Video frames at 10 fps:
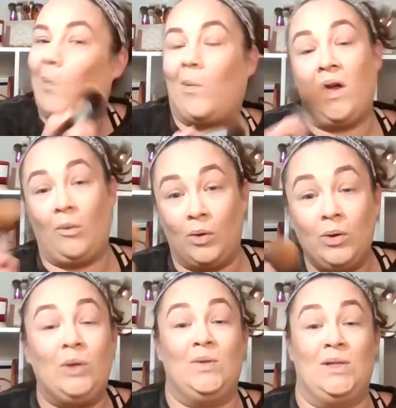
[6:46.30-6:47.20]
I will
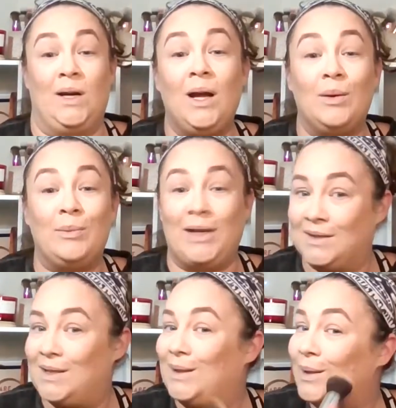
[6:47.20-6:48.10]
use it up because
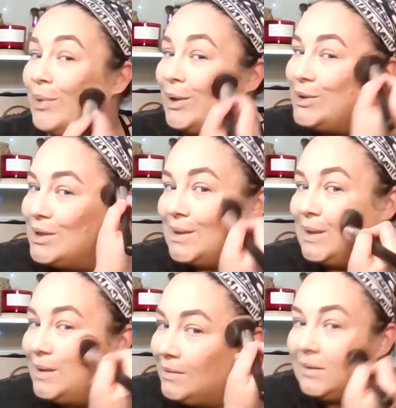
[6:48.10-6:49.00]
I did purchase
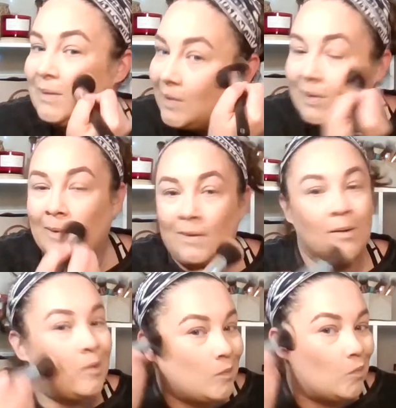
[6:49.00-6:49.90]
it,
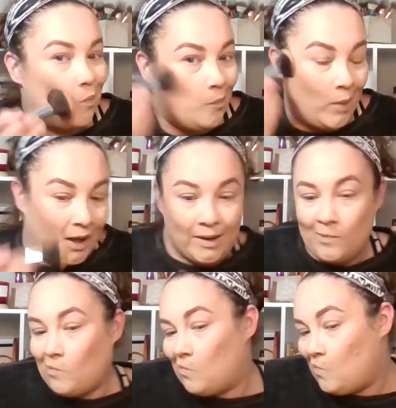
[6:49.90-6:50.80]
but
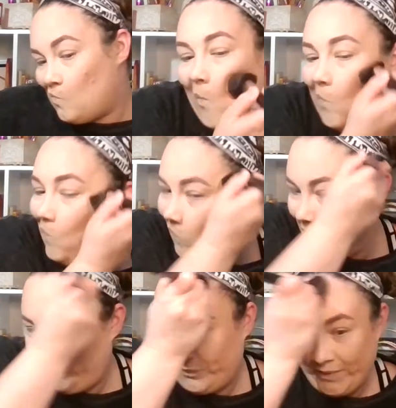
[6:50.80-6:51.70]

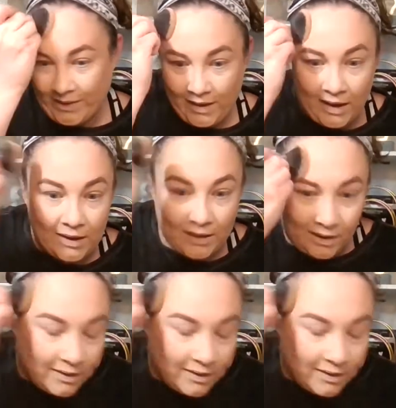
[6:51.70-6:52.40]
like,